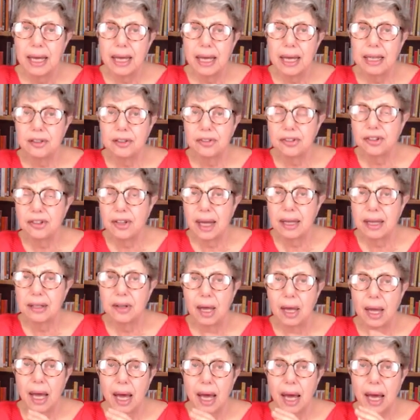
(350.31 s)
it
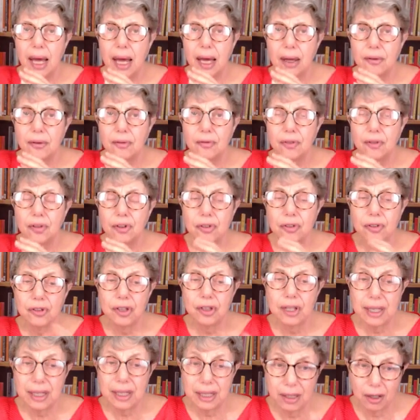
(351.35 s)
said
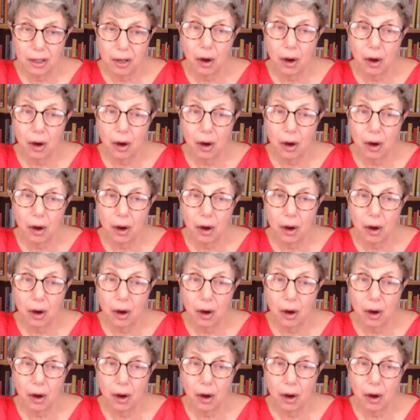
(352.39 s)
the